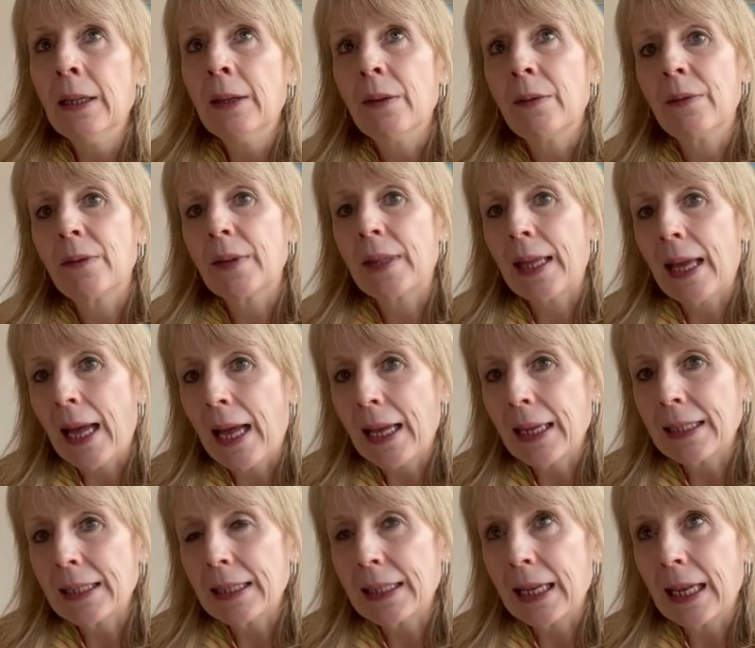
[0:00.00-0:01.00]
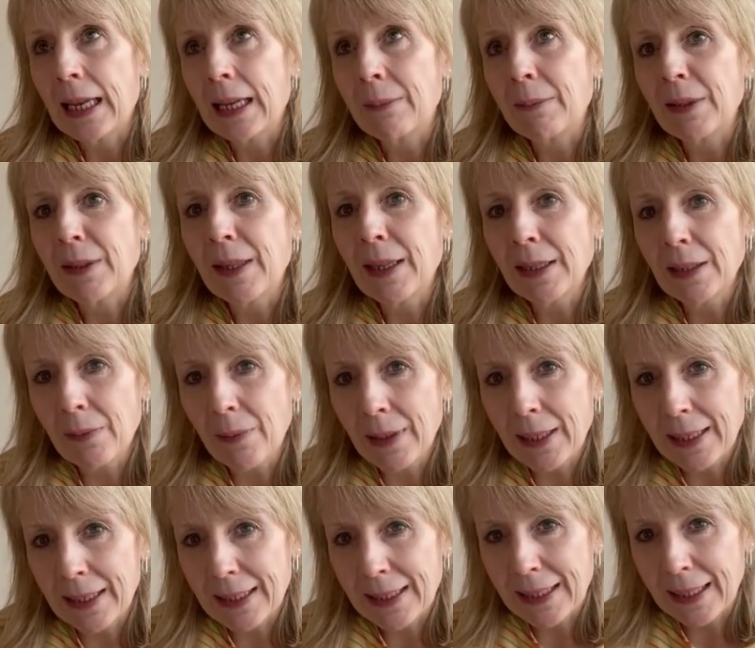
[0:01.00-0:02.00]
for that, and so that's
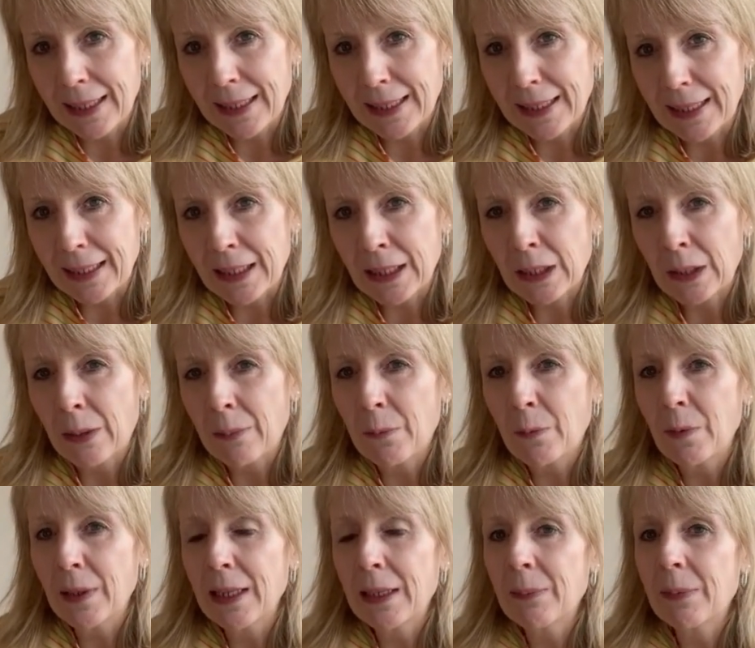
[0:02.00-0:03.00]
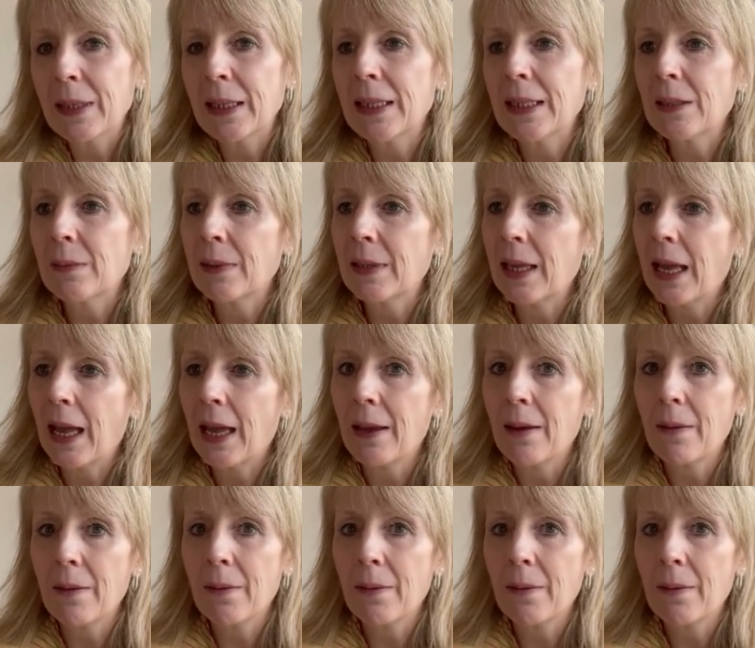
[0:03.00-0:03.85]
quite exciting. So I'm really pleased with how